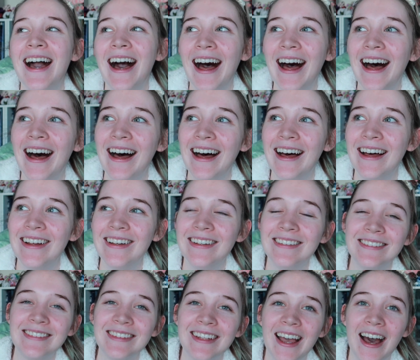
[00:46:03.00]

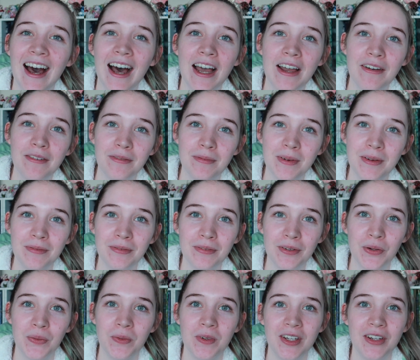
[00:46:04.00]
I've been
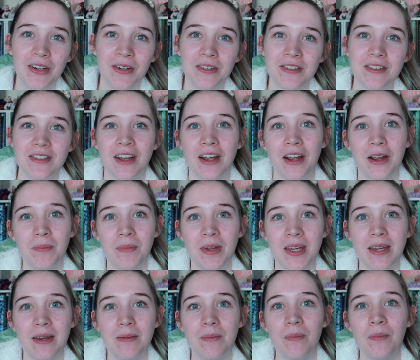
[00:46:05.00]
filming also
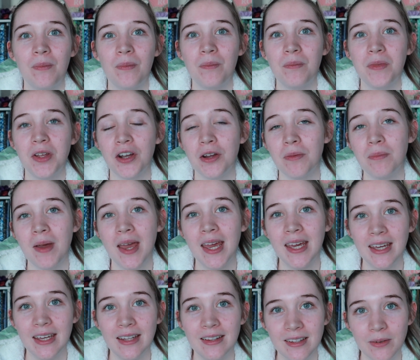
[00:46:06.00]
me, you know,
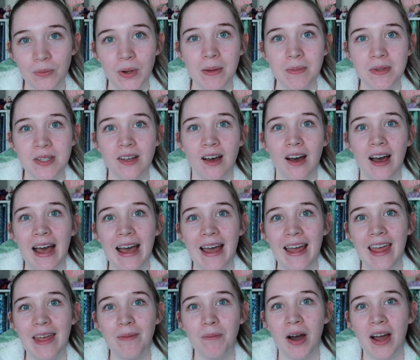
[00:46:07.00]
making the
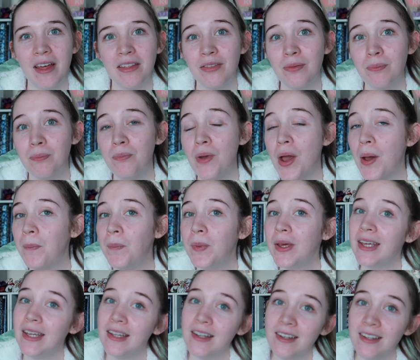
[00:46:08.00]
website, my
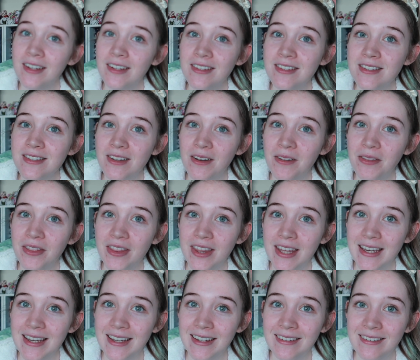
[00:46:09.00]
opinions on
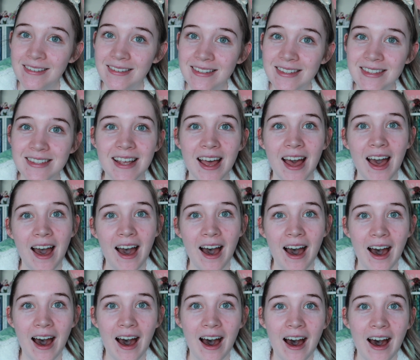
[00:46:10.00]
things,
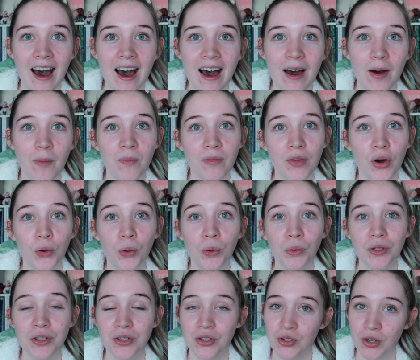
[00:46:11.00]
all
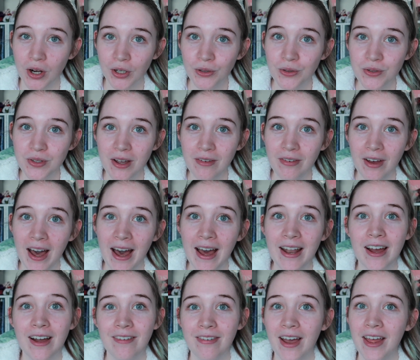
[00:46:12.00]
the struggles I've
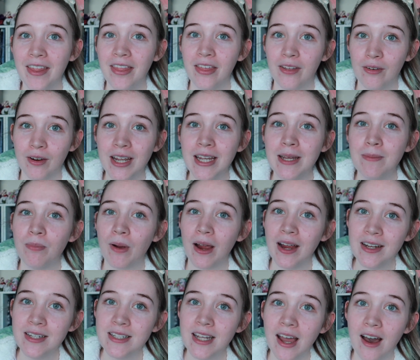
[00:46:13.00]
had. I've had 3
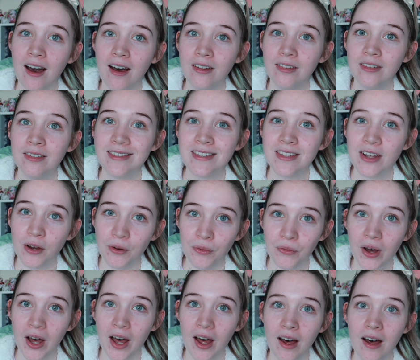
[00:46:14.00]
breakdowns so
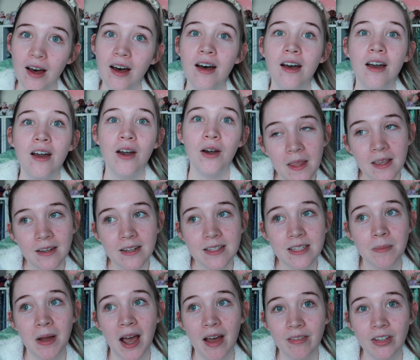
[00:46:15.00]
far because
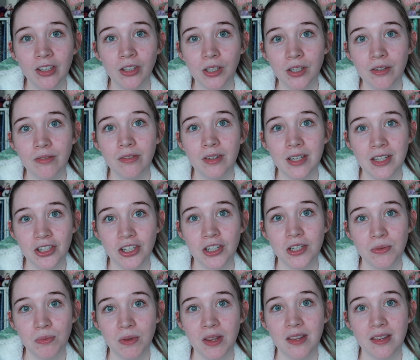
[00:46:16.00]
I'm having a lot of
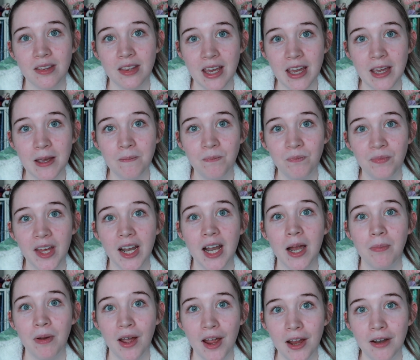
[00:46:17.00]
issues with the theme that
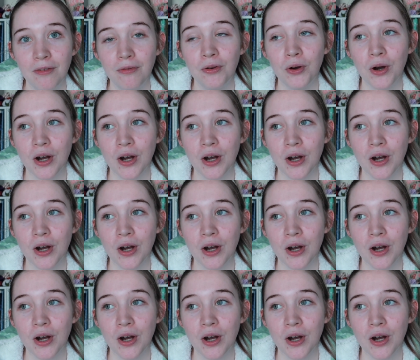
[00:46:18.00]
I paid